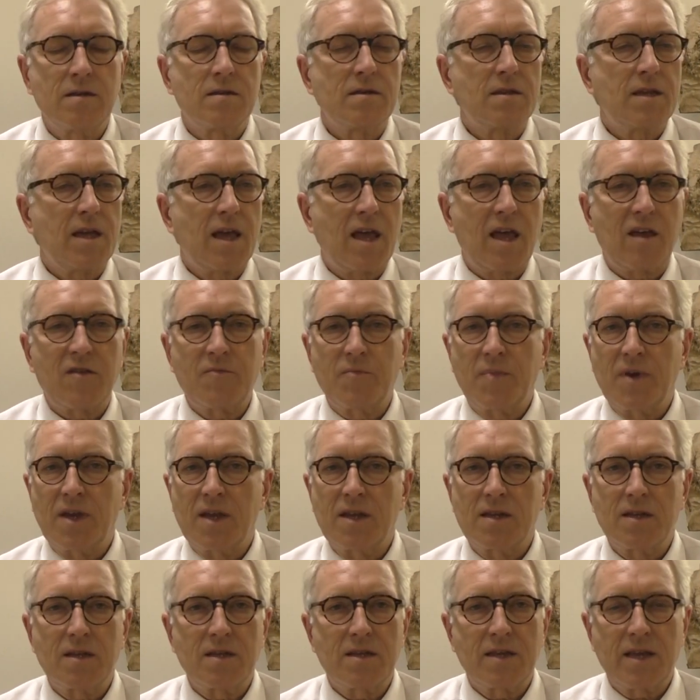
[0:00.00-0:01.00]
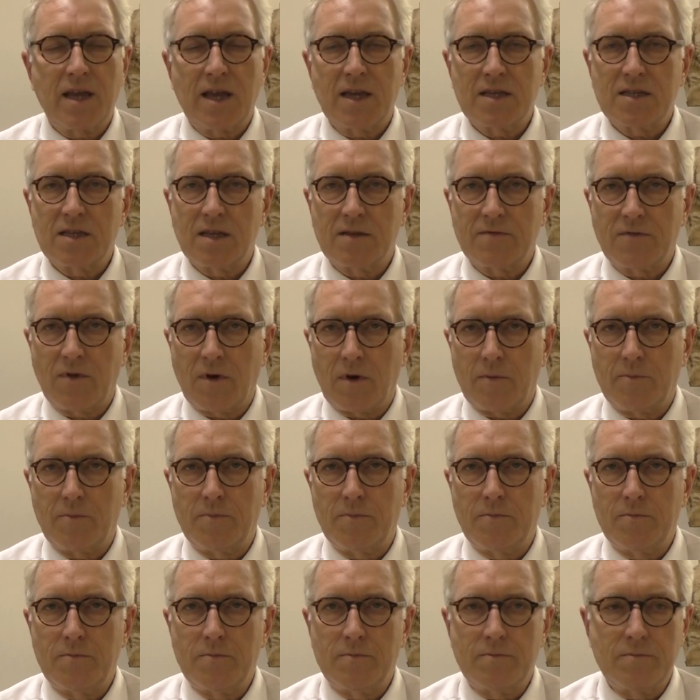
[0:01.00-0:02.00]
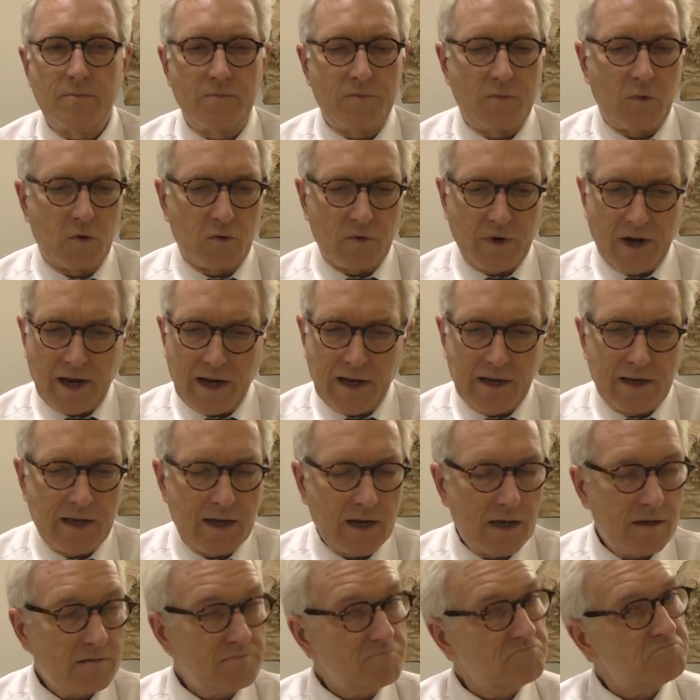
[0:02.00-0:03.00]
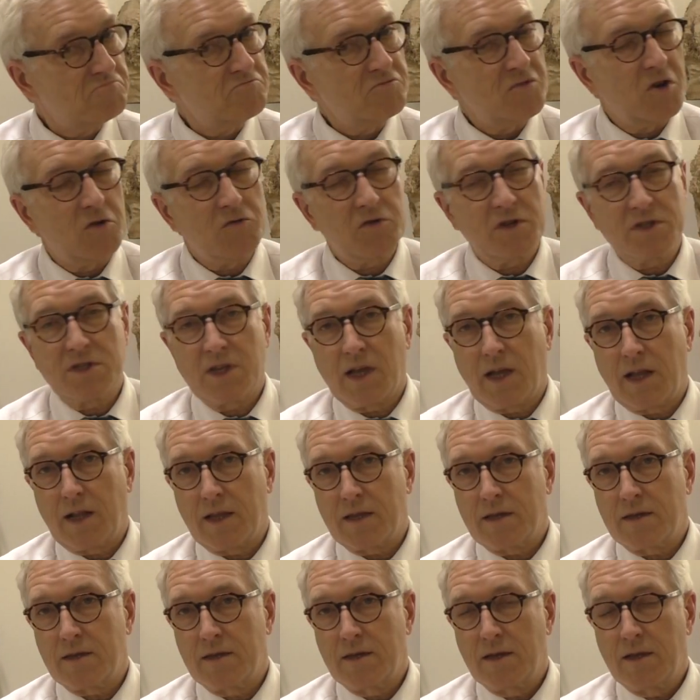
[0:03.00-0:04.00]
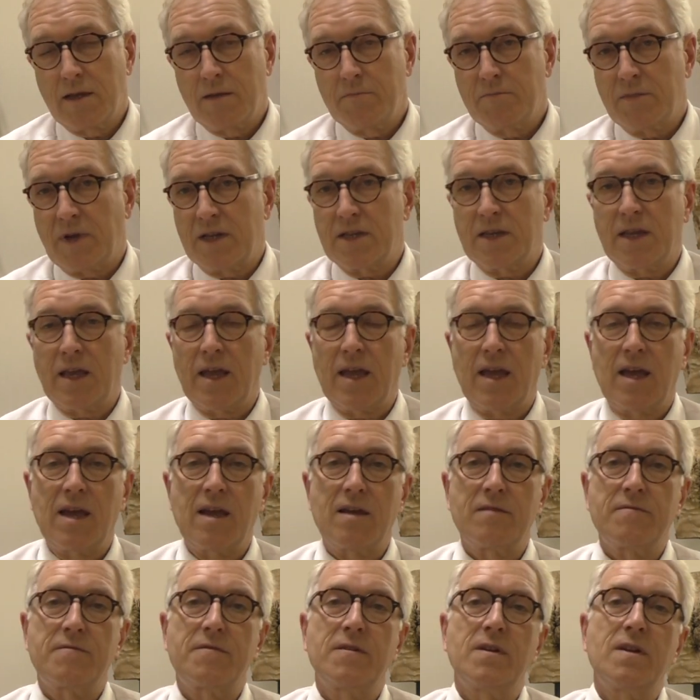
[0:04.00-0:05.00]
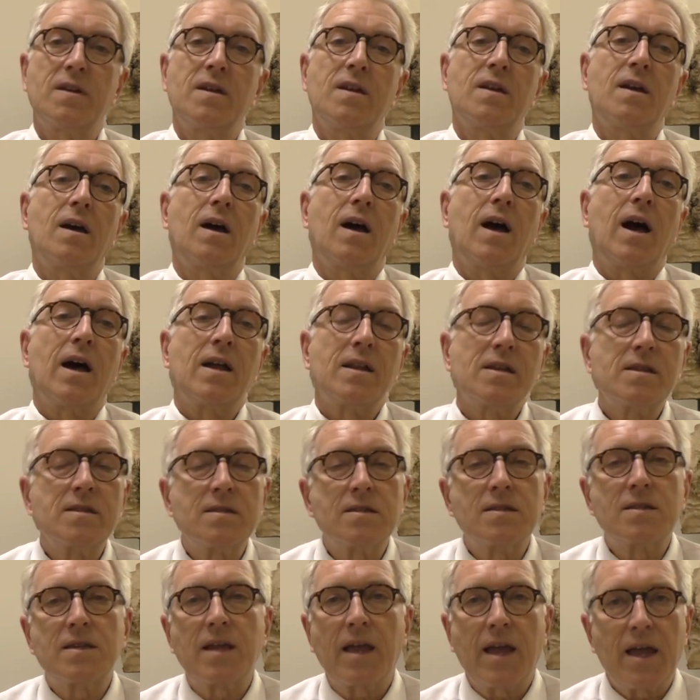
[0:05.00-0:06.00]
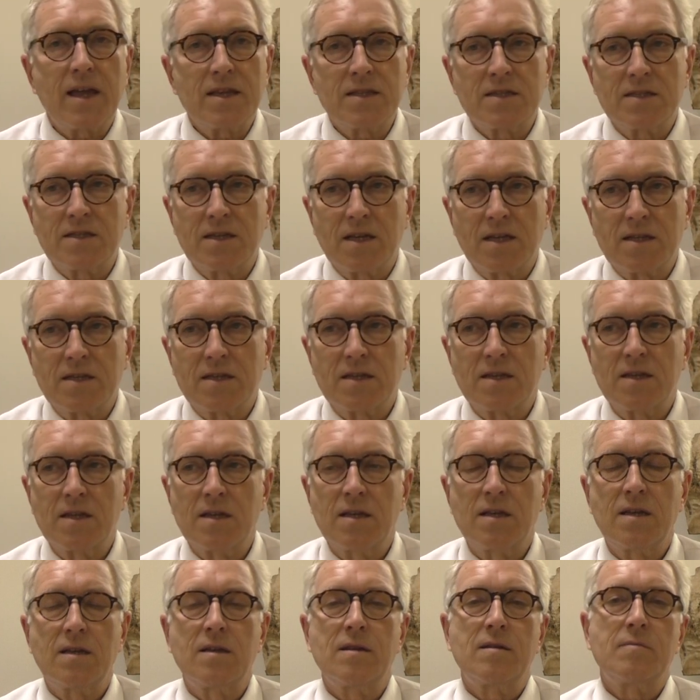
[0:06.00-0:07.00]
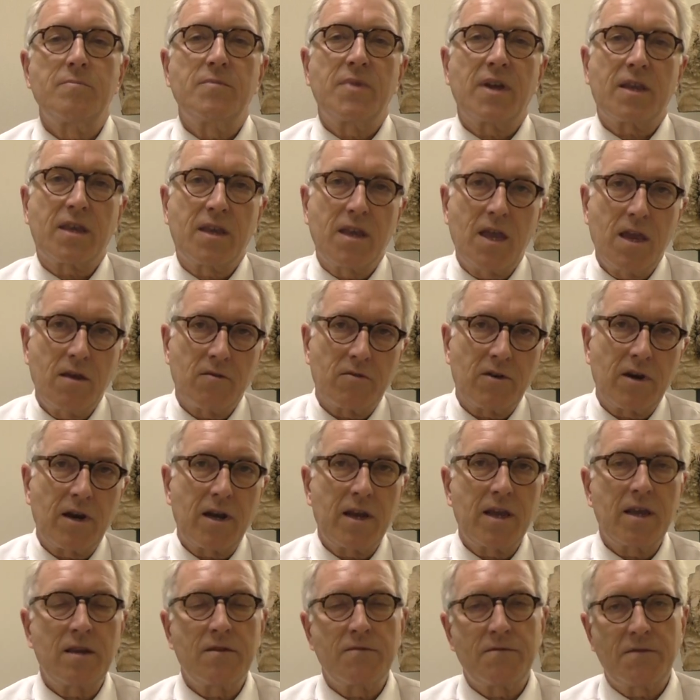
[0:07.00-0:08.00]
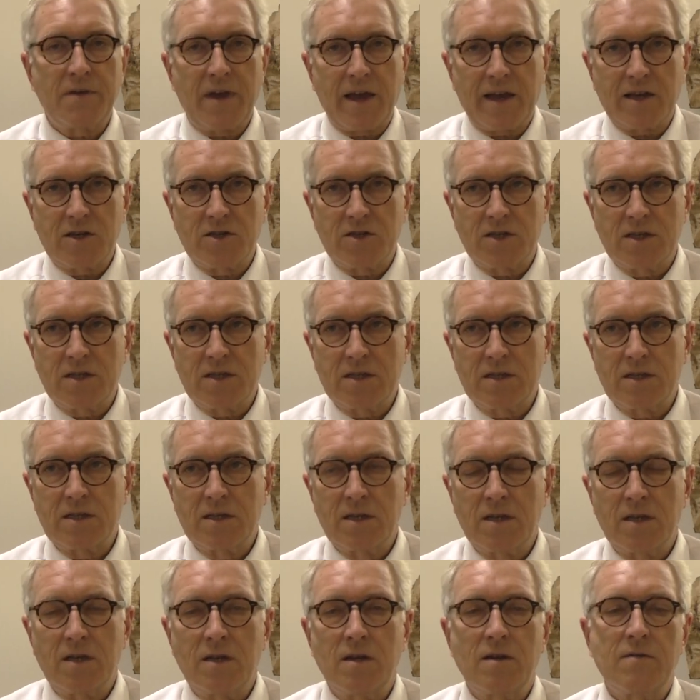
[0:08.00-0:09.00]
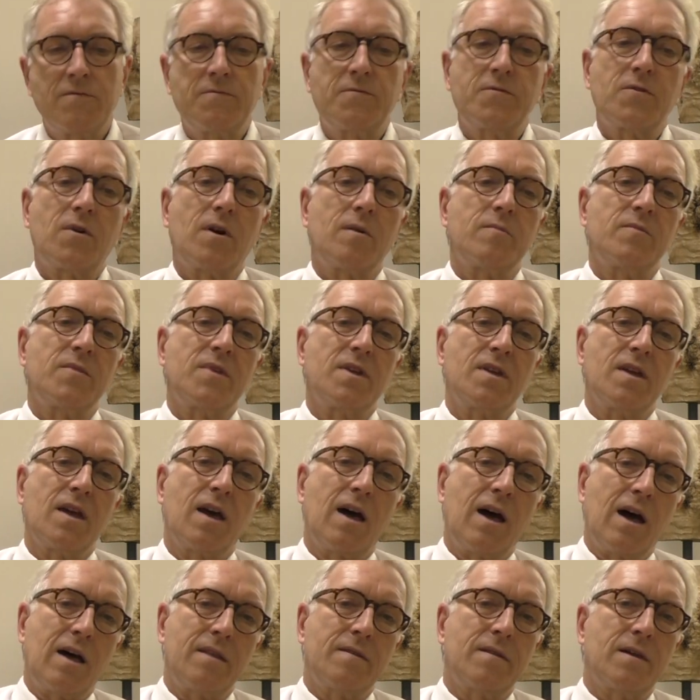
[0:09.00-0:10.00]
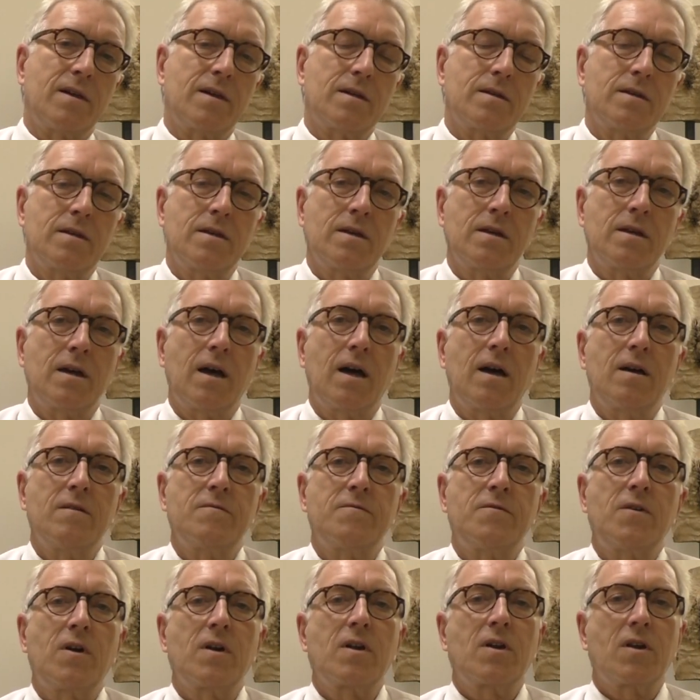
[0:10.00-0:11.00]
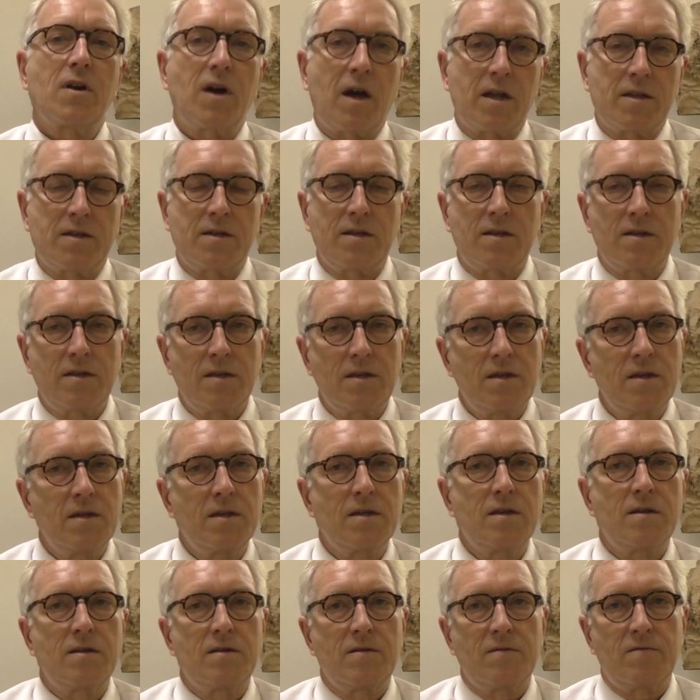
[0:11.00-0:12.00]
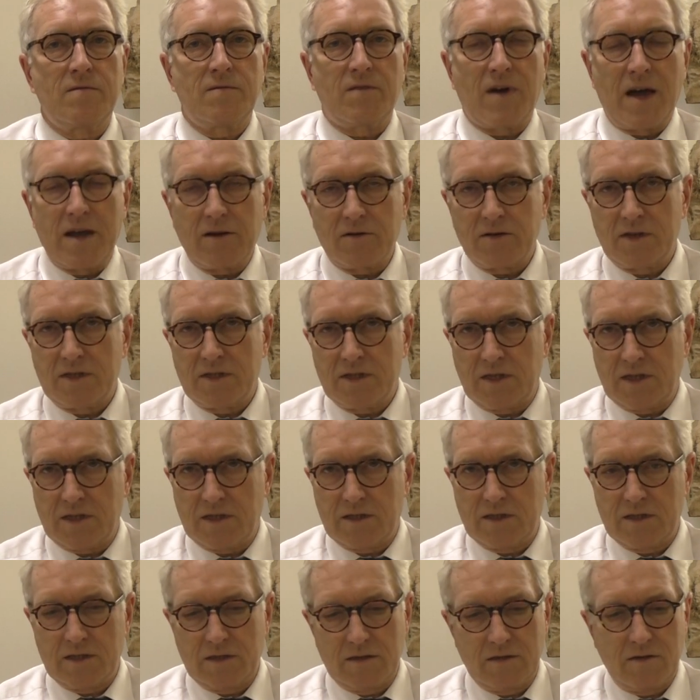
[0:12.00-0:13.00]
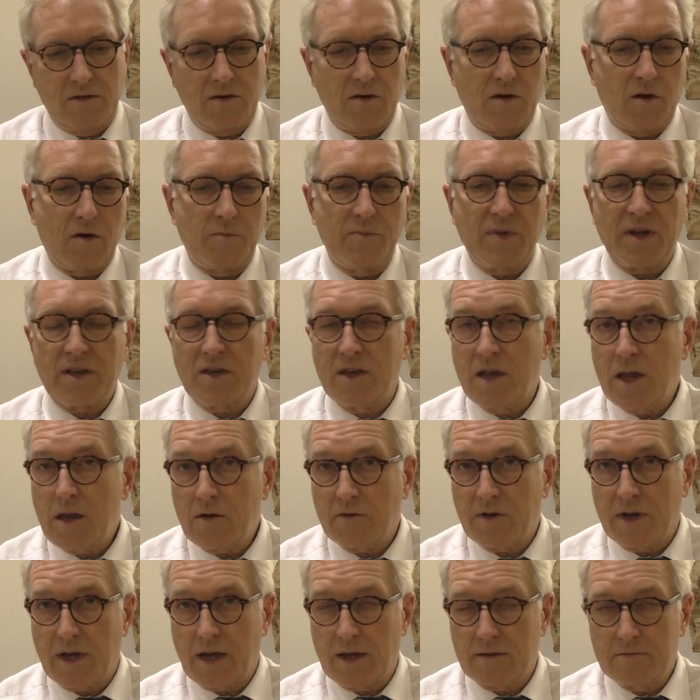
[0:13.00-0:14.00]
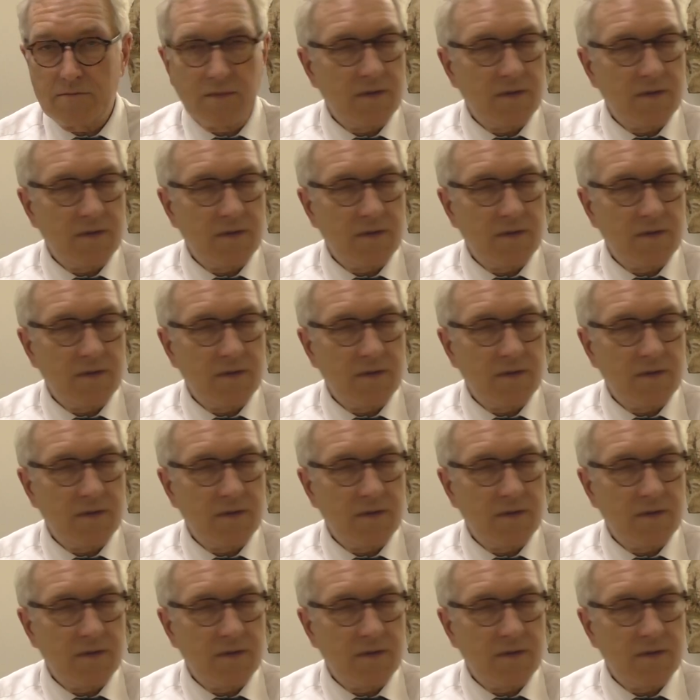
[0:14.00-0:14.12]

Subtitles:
they have been tested for Borrelia, no result, but they have untested bacterial infections from the other forgotten viruses or bacteria